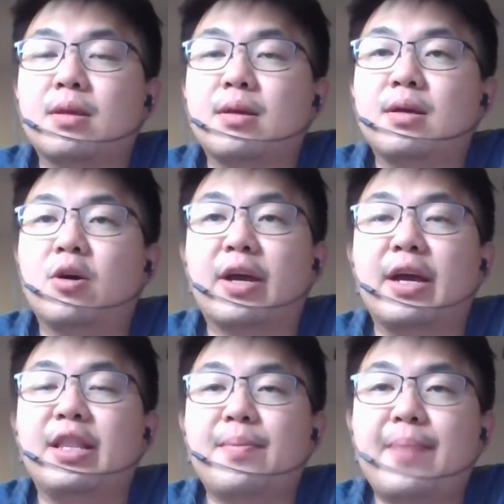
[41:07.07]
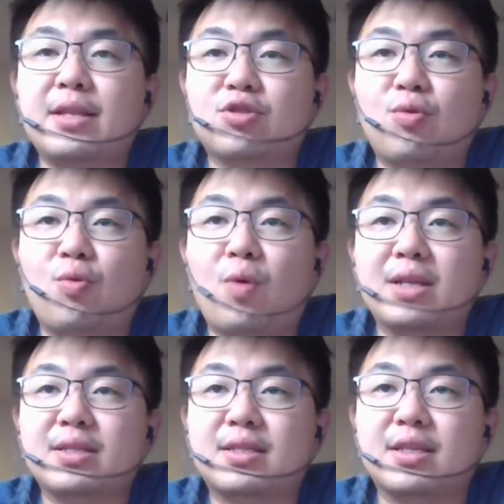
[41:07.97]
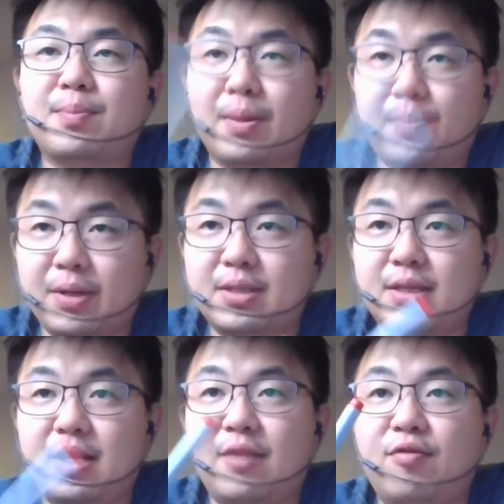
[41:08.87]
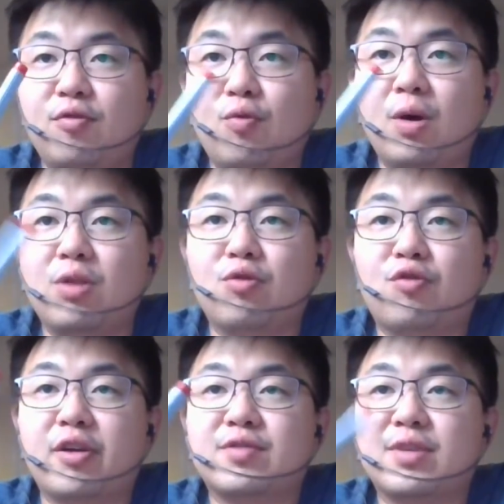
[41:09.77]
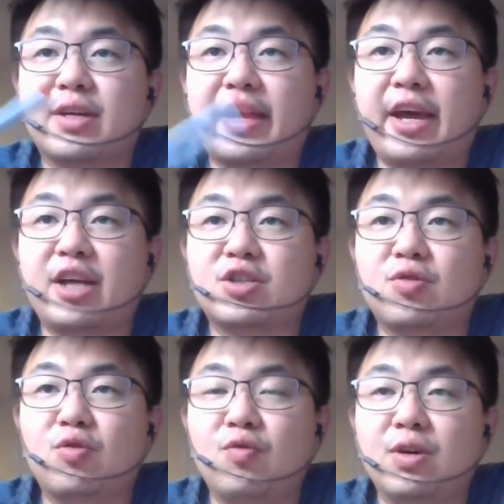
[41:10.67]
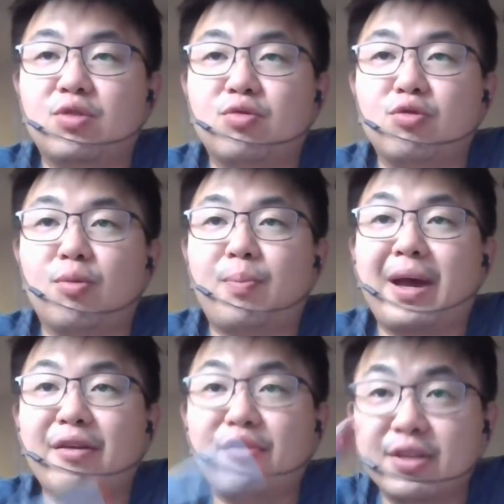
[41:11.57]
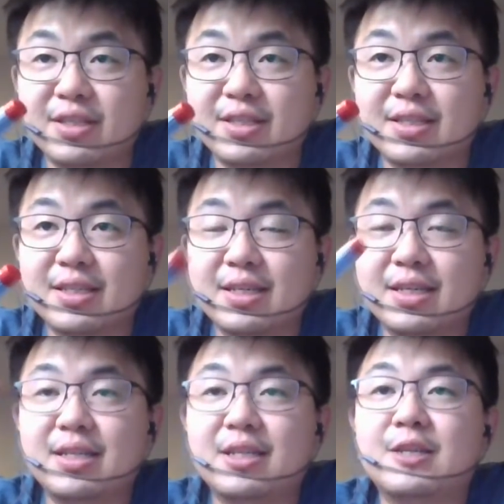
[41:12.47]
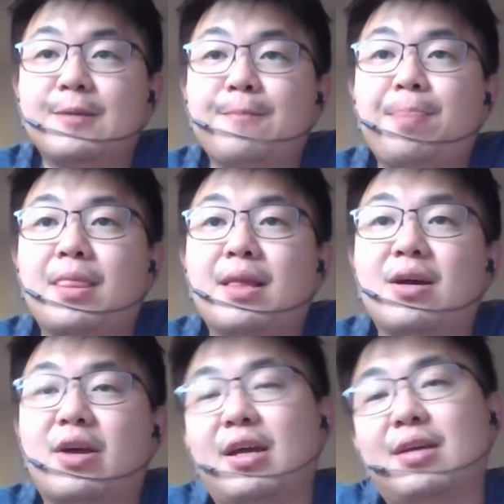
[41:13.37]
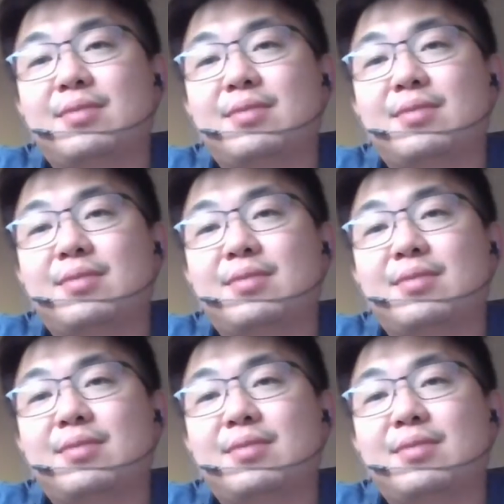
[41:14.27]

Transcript: Okay, it depends on what's the purpose. If you want to transfer cash over to your parents, okay.